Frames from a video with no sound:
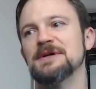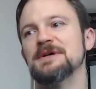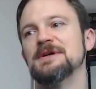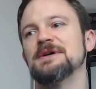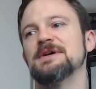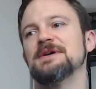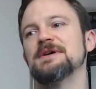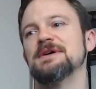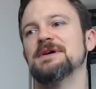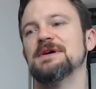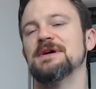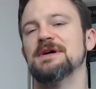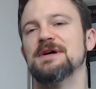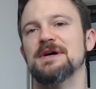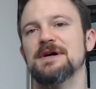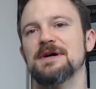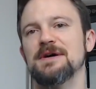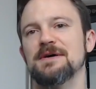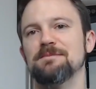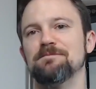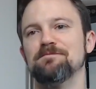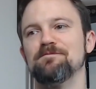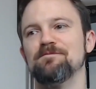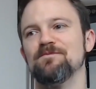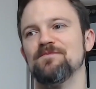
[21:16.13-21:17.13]

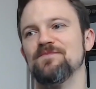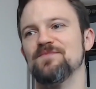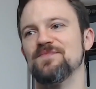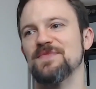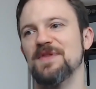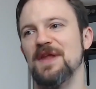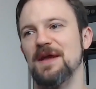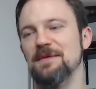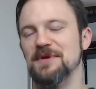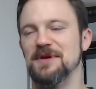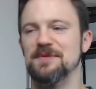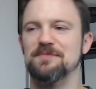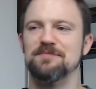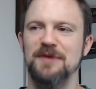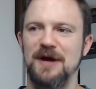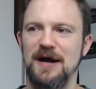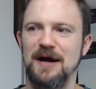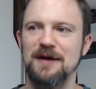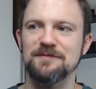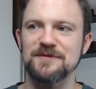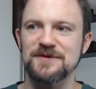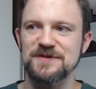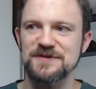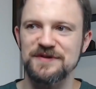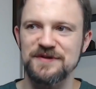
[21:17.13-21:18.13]
I mean,
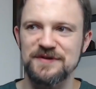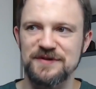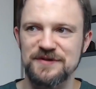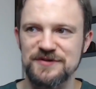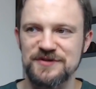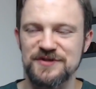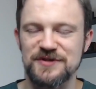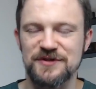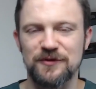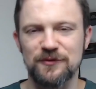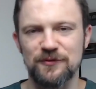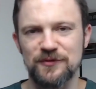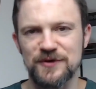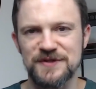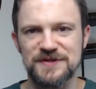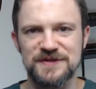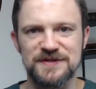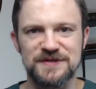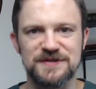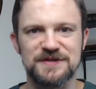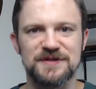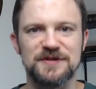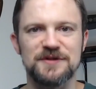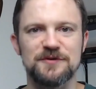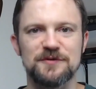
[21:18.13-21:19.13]
obviously there's still reasons
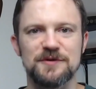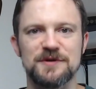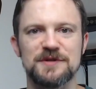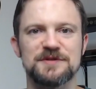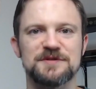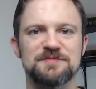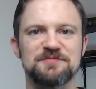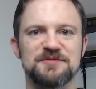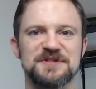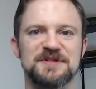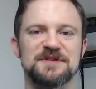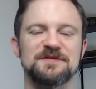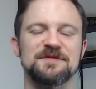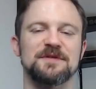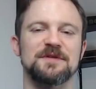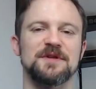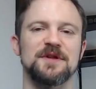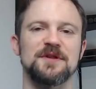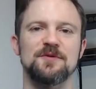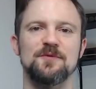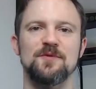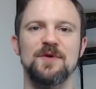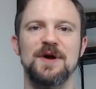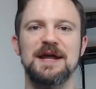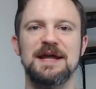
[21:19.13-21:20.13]
to do it specifically the
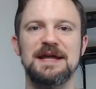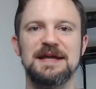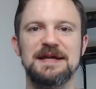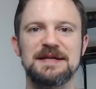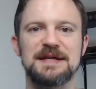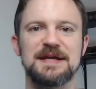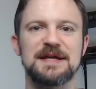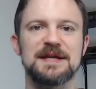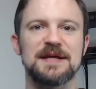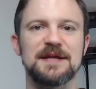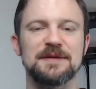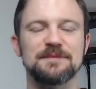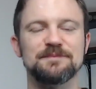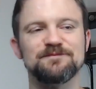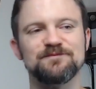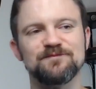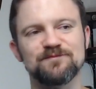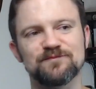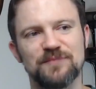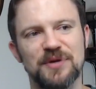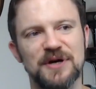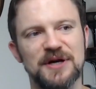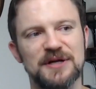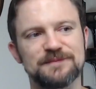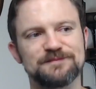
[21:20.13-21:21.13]
way he did it,
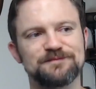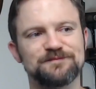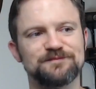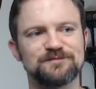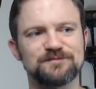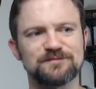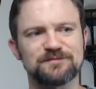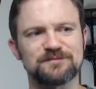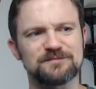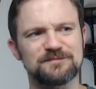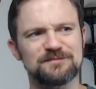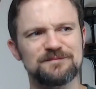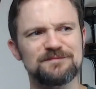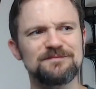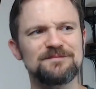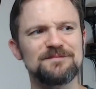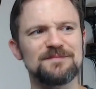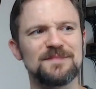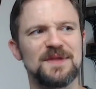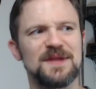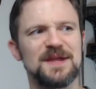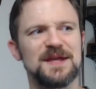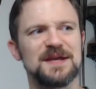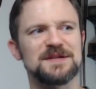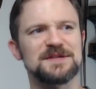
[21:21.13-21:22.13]
but
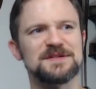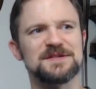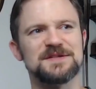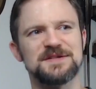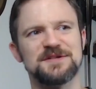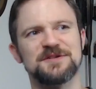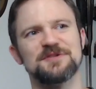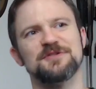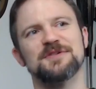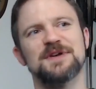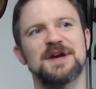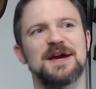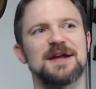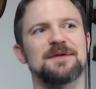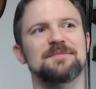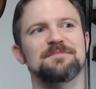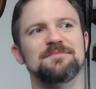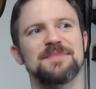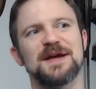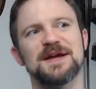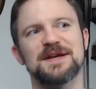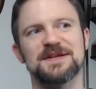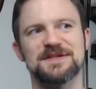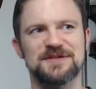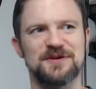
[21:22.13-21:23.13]
it still kind of
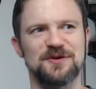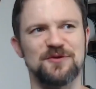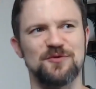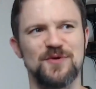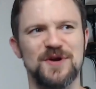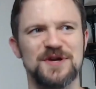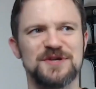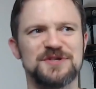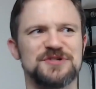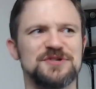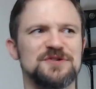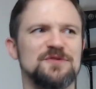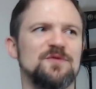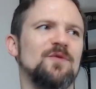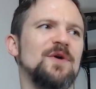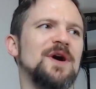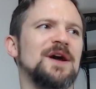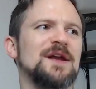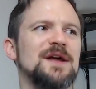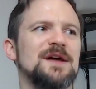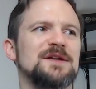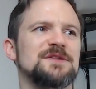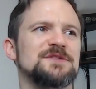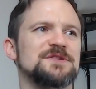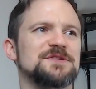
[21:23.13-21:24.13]
begs the question, why
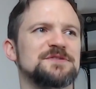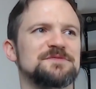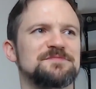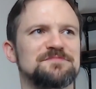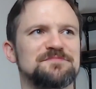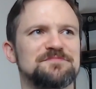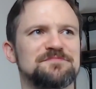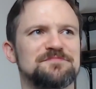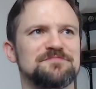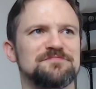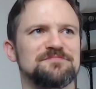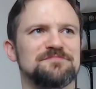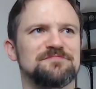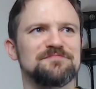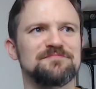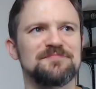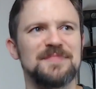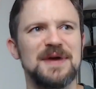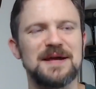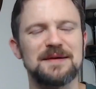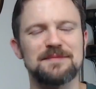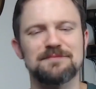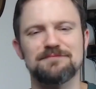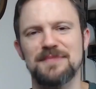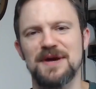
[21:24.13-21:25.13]
not just
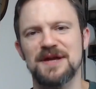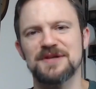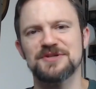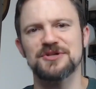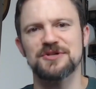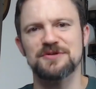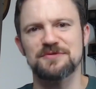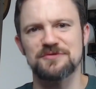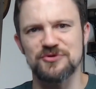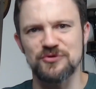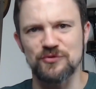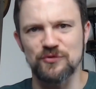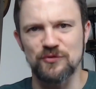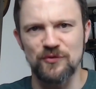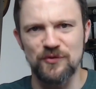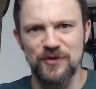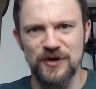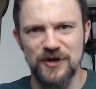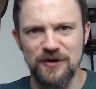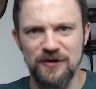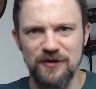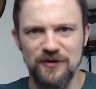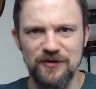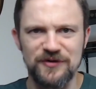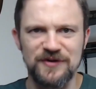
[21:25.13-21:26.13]
make magic jewelry
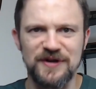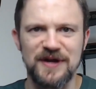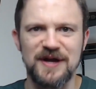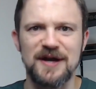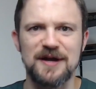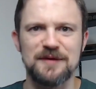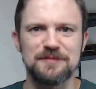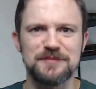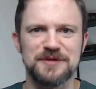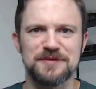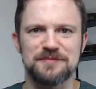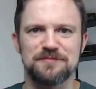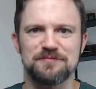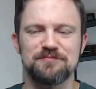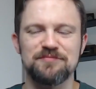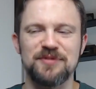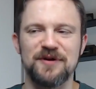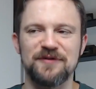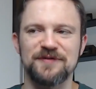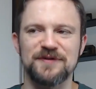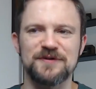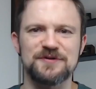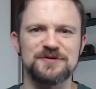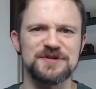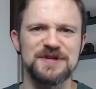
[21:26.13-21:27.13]
all the time and buff
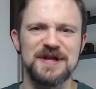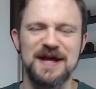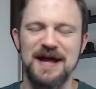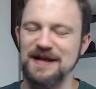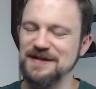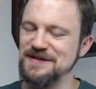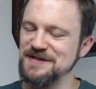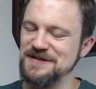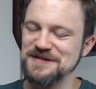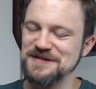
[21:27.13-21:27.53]
your stats?